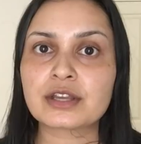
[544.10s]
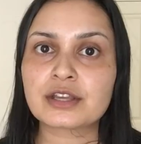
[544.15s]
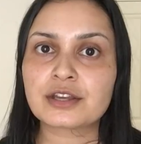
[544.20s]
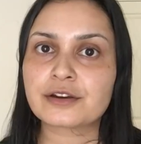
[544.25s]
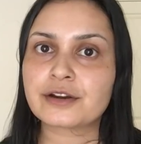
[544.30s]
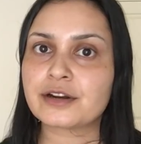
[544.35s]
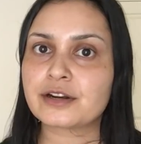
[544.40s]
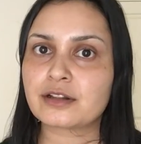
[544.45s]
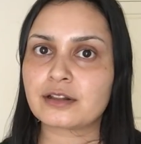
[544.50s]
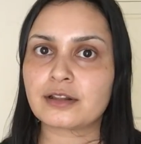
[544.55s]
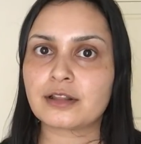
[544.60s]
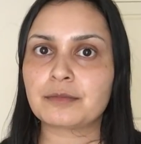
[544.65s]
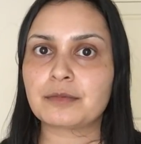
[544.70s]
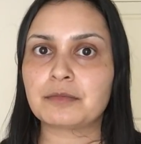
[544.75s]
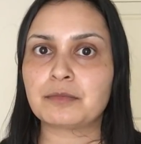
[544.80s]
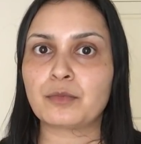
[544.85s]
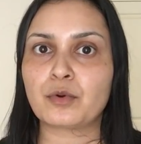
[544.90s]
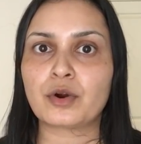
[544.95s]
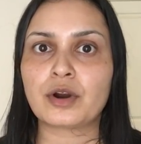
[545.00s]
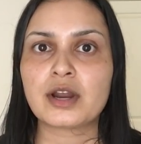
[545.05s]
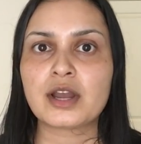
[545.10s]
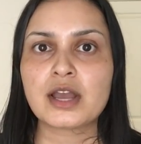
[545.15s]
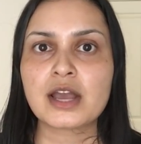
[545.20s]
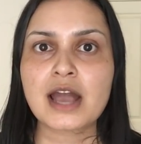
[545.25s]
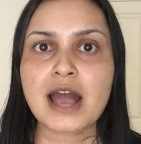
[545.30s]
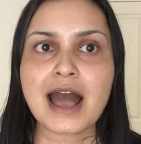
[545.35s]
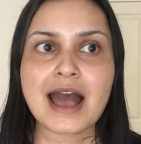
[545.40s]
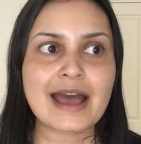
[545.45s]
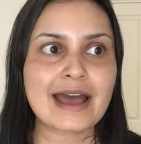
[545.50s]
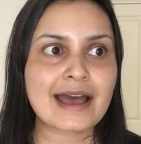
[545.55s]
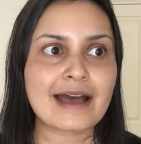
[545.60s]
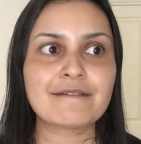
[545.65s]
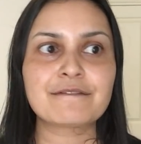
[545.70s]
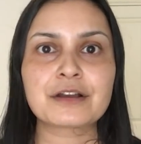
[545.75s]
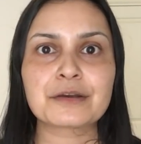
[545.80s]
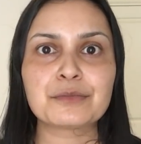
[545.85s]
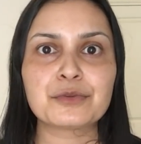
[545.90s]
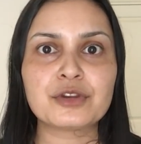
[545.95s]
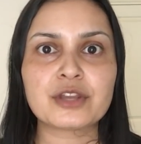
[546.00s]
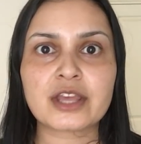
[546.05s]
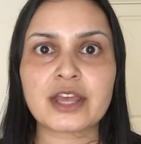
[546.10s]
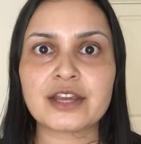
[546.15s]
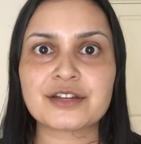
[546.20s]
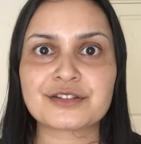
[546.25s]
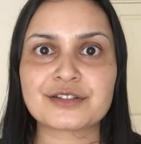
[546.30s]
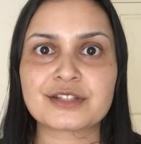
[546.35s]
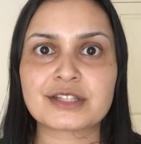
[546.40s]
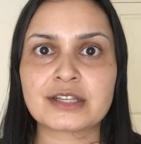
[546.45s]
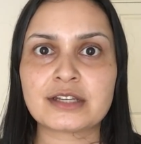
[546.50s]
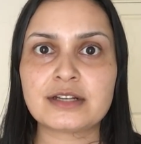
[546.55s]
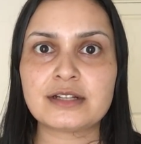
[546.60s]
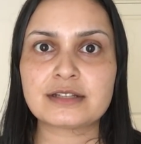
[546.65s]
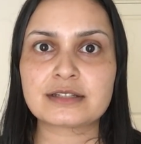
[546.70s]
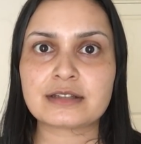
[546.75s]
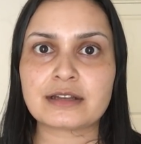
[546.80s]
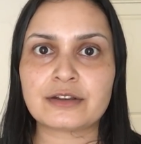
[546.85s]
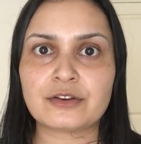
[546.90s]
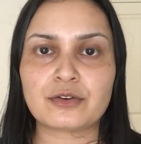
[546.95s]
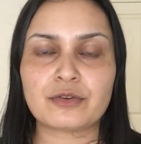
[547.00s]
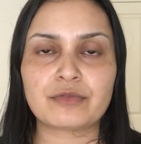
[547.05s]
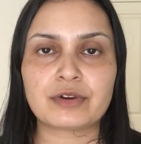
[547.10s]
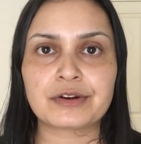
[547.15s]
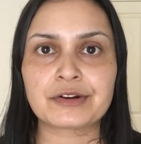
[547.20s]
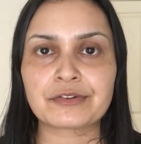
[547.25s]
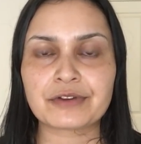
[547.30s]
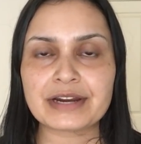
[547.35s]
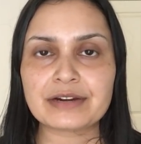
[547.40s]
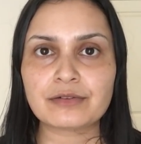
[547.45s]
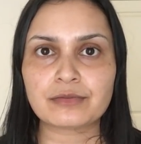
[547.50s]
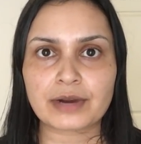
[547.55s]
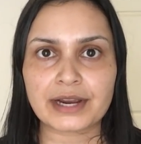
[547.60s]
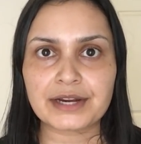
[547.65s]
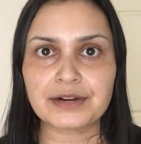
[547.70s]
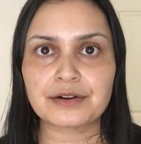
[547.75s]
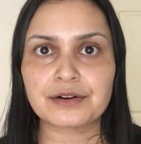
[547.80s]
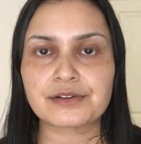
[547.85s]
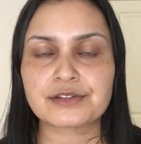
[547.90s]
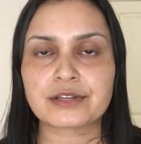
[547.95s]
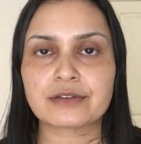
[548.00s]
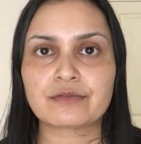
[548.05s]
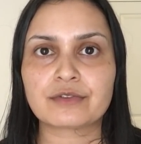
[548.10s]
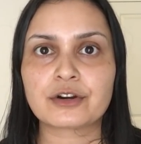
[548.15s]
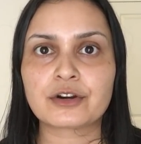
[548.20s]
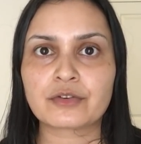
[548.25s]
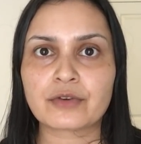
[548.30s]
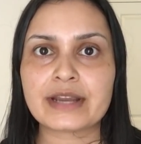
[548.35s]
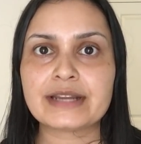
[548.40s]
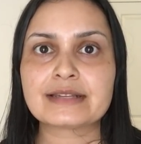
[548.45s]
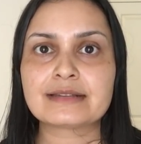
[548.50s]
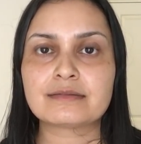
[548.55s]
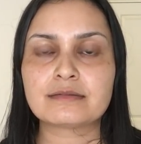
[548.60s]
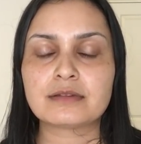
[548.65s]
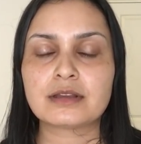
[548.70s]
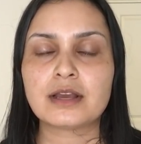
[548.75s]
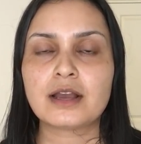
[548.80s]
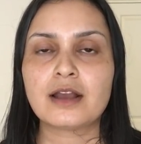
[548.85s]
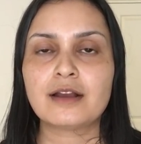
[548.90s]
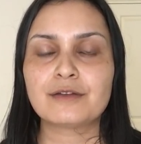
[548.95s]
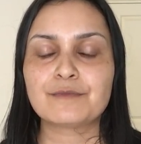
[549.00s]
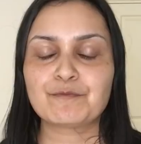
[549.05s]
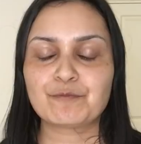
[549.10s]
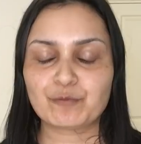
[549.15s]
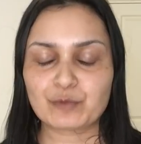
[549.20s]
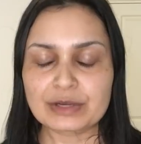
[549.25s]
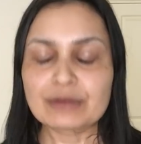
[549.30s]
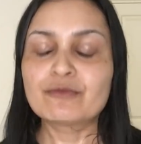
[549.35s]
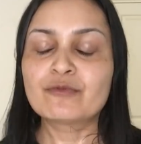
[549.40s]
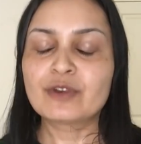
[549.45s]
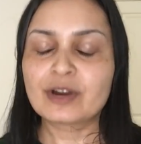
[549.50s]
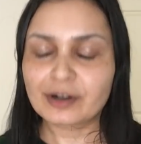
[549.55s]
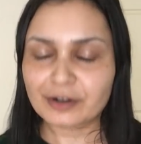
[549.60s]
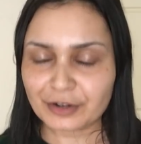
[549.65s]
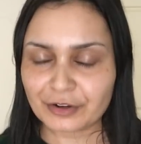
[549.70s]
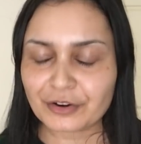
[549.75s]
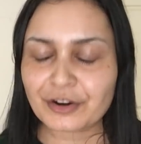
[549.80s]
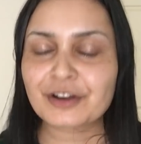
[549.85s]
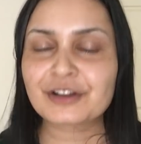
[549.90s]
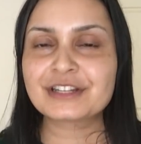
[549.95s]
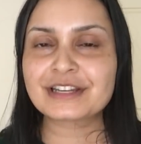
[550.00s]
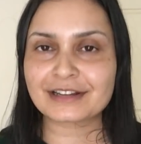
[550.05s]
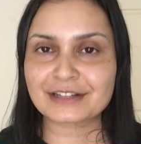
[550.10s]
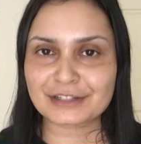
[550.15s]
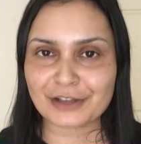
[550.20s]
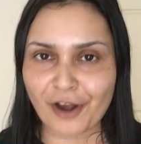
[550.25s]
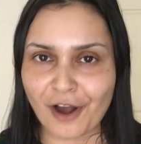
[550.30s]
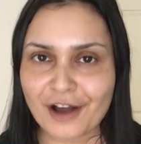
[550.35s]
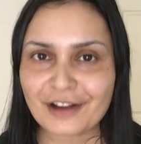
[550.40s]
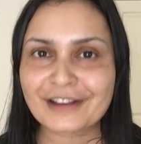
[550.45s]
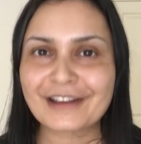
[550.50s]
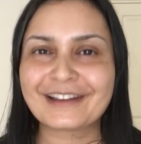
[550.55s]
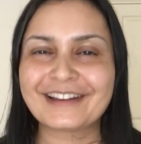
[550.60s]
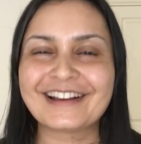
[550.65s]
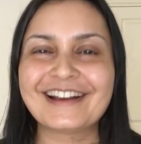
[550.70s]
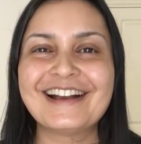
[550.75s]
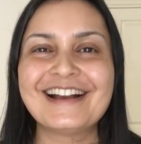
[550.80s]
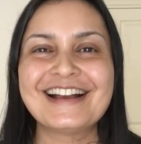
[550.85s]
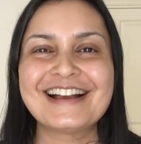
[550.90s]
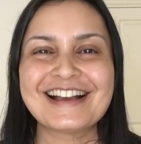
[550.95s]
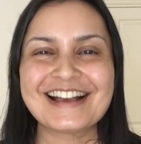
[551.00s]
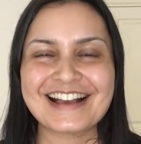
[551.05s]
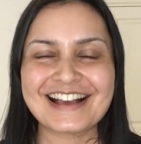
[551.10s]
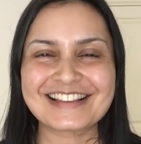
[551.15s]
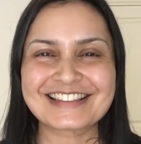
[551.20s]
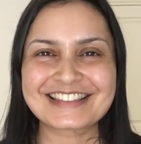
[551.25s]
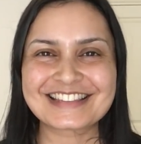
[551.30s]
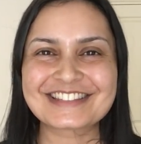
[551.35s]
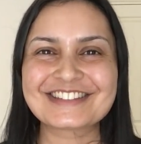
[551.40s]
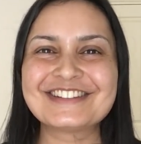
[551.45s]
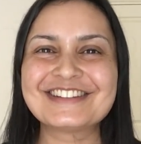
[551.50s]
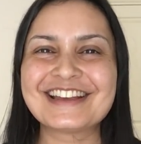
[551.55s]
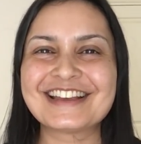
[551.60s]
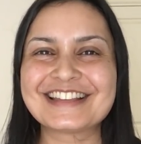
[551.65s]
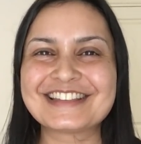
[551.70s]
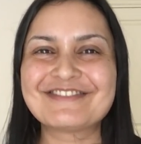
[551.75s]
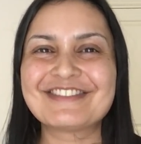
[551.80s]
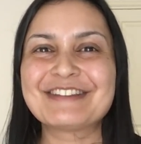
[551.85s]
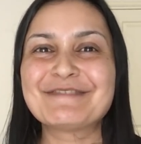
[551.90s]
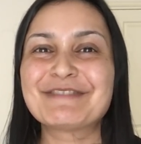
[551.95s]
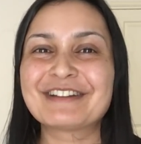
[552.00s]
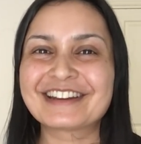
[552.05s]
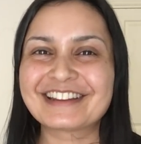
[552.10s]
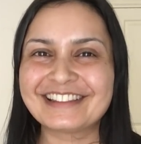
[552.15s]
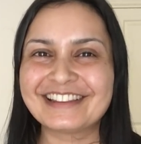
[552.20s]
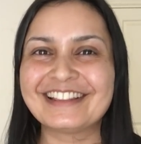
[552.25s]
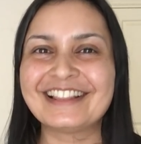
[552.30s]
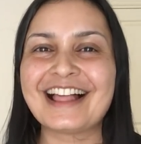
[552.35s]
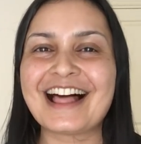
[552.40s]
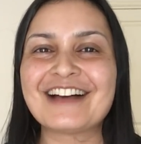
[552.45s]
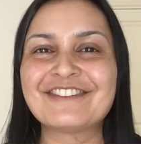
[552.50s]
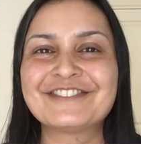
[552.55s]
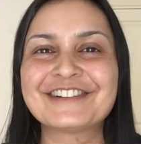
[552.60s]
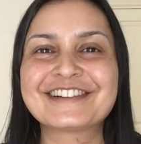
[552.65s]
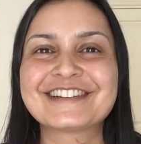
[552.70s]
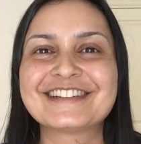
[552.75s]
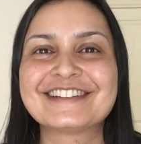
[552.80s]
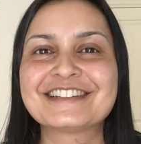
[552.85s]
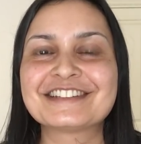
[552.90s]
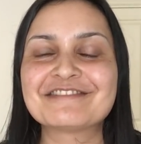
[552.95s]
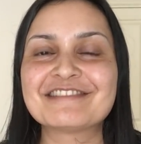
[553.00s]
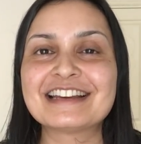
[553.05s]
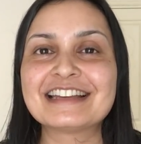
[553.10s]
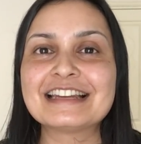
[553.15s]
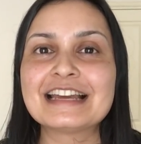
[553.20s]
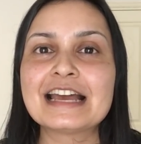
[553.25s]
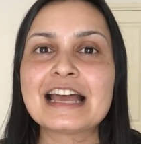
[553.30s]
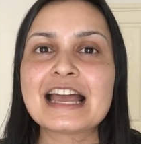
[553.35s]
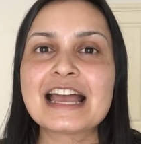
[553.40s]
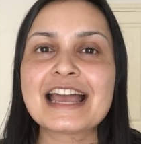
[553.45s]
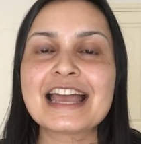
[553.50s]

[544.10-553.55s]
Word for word: to gear it a little bit more. I have communication skills. You know, we're great writers and we're great we we're good at talking as soon as we put a little effort into it.